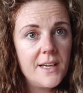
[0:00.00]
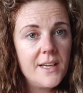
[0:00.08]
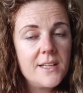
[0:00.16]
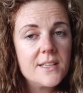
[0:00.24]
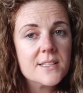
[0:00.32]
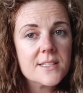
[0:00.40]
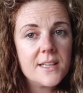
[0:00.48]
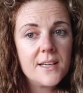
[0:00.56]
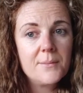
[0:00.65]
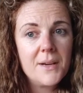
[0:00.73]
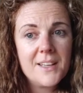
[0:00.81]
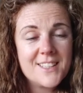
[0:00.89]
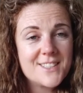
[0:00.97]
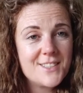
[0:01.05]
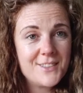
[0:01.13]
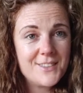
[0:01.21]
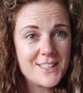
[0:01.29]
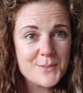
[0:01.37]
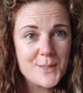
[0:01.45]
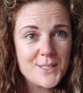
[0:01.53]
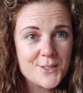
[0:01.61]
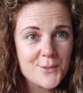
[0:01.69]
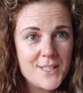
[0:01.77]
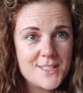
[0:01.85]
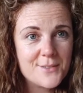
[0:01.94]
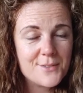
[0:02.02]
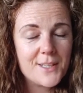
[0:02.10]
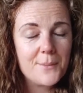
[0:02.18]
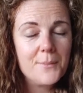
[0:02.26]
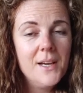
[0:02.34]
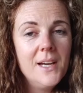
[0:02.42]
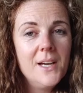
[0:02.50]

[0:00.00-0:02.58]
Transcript: and that's why it's so easy for them.